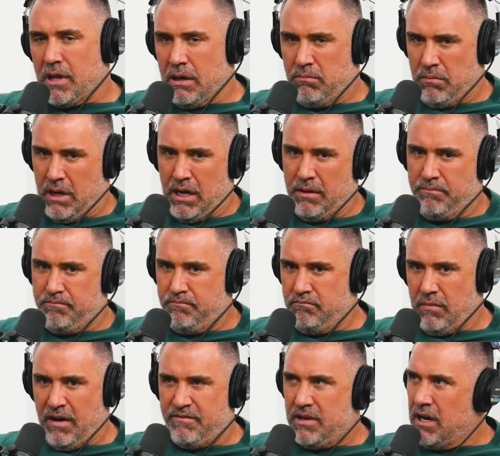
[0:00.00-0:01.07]
my,
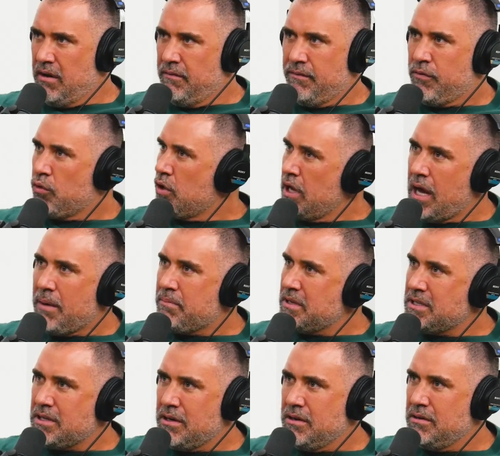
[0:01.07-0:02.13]
I've done forty
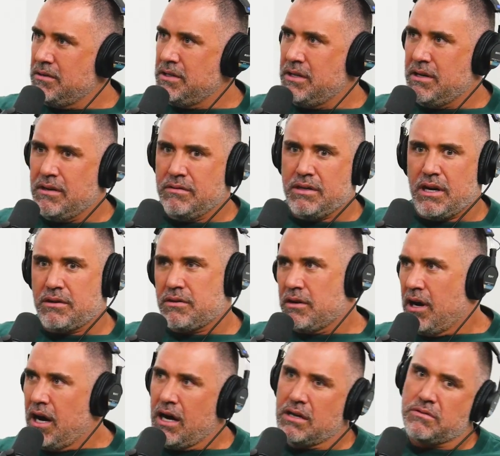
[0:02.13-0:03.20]
episodes, you know, Doctor
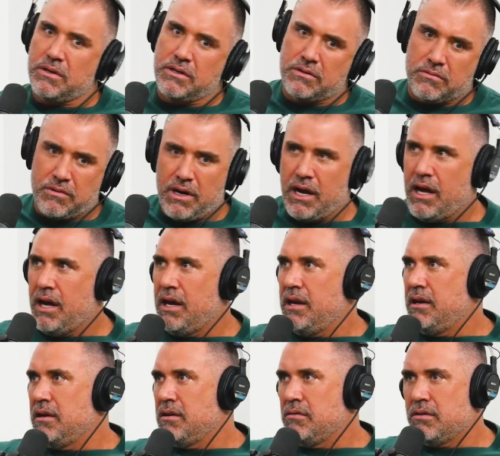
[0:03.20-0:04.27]
Oz, Rachel
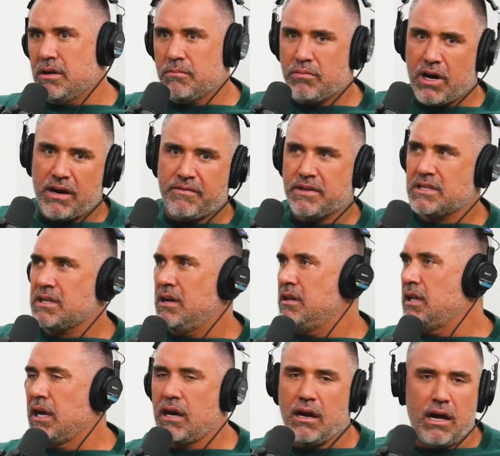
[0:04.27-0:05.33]
Ray, going on Breakfast Club,
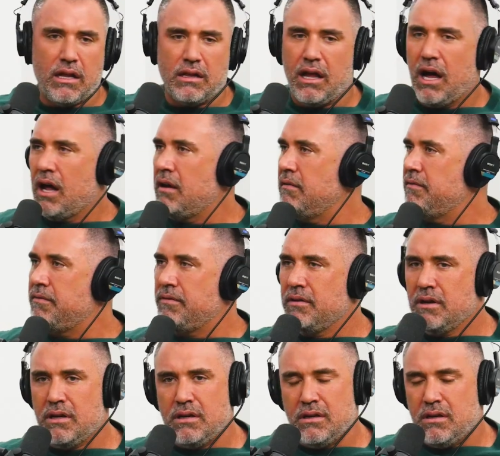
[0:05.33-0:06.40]
like a lot of
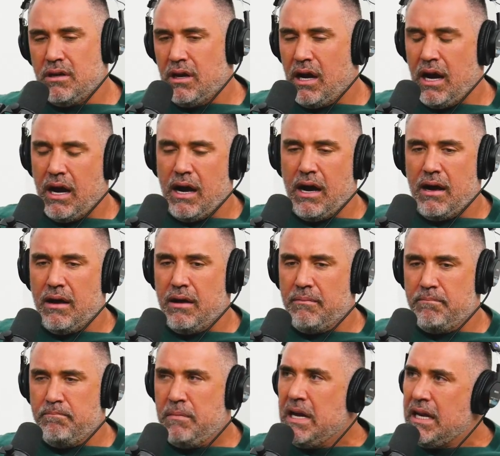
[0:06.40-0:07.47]
uh,
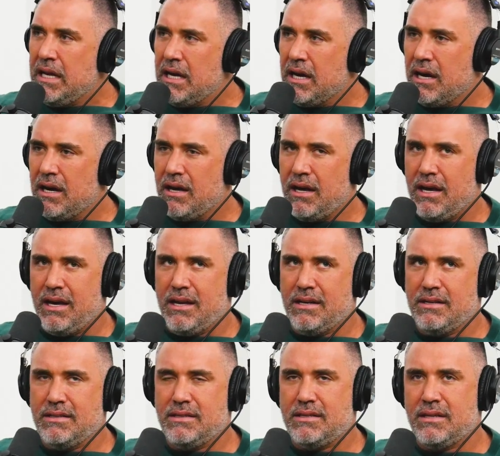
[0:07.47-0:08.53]
media.
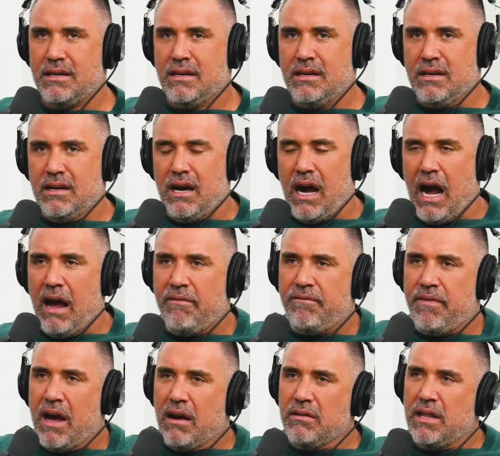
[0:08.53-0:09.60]
And I
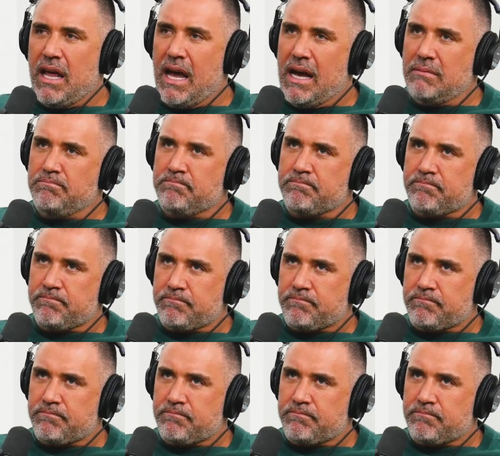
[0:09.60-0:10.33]
found that